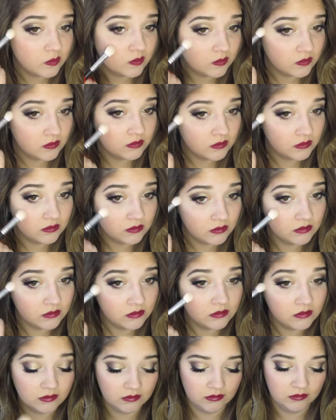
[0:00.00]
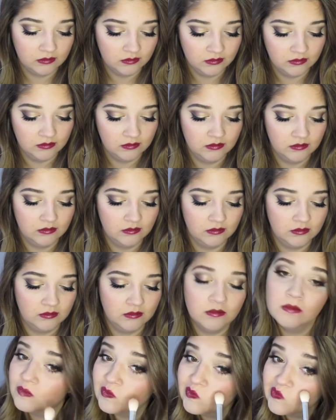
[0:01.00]
Last but not least, I am
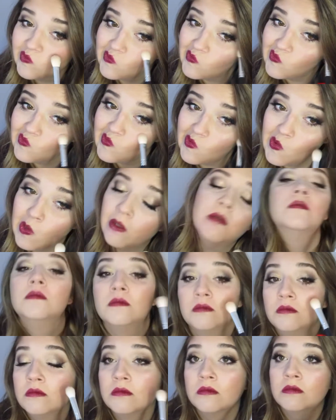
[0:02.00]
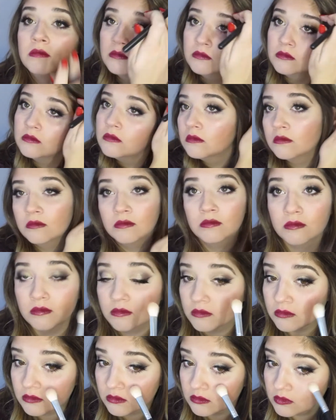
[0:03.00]
applying highlighter from the
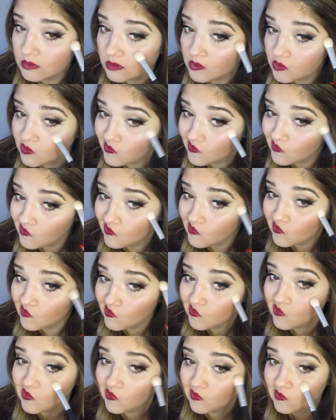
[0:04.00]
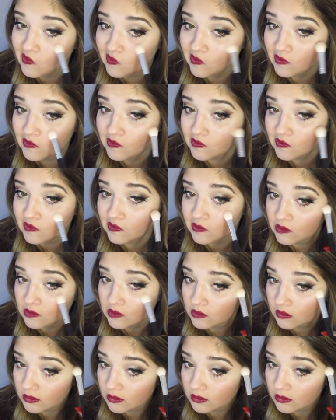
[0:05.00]
Eyestudio Wonder Baked Highlighter,